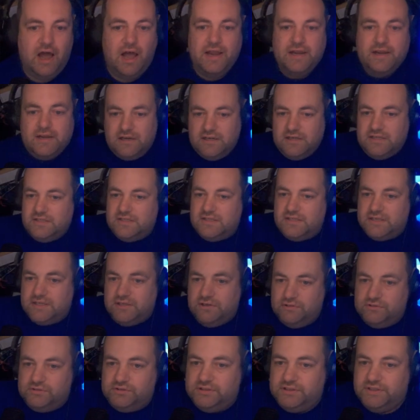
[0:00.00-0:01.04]
icon
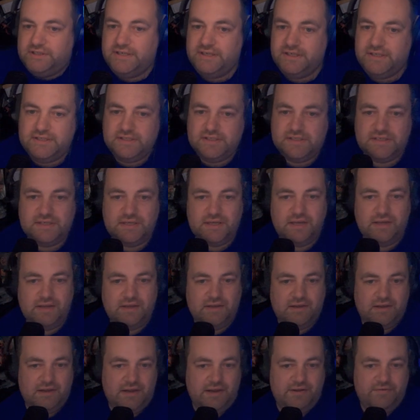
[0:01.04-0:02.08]
skill trees,
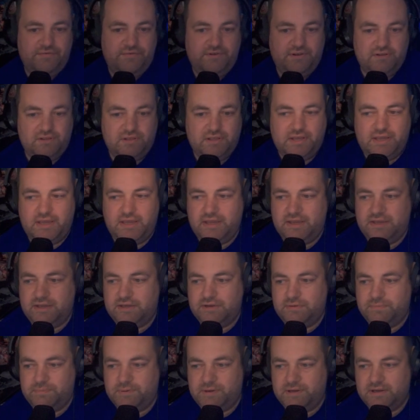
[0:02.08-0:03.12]
I feel
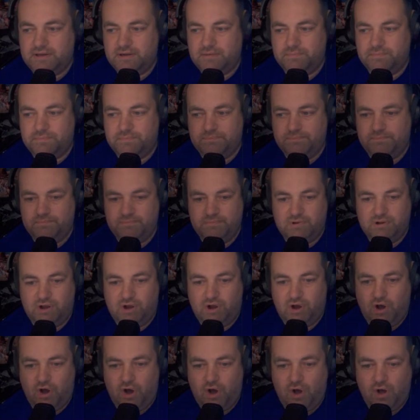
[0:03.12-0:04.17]
like you pick up
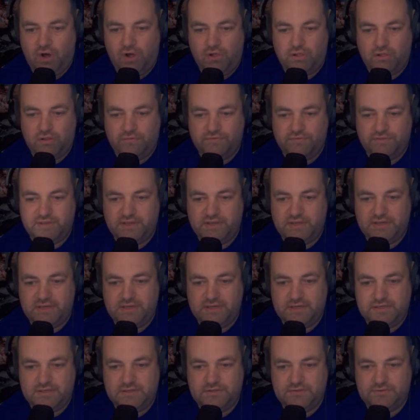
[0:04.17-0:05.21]
all of
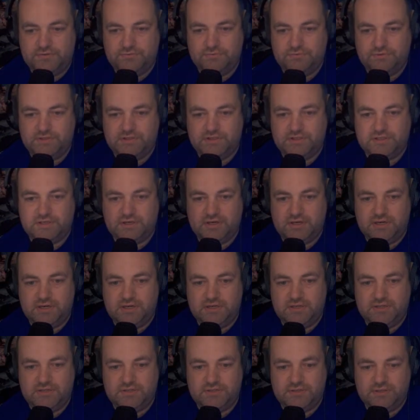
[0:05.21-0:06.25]
these, which
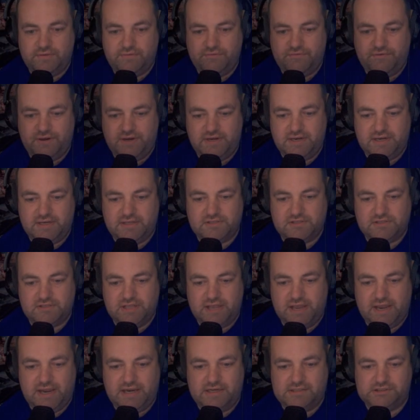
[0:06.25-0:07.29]
is the Phoenix
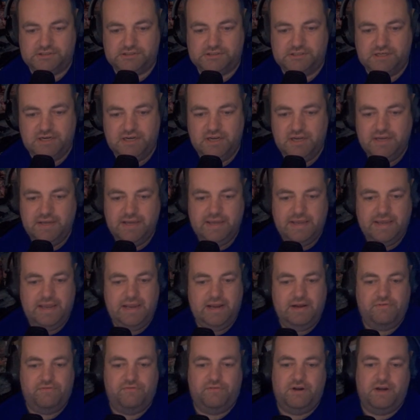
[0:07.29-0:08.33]
slash
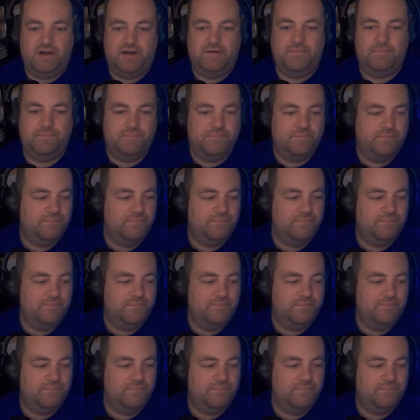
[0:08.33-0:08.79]
Ifrit.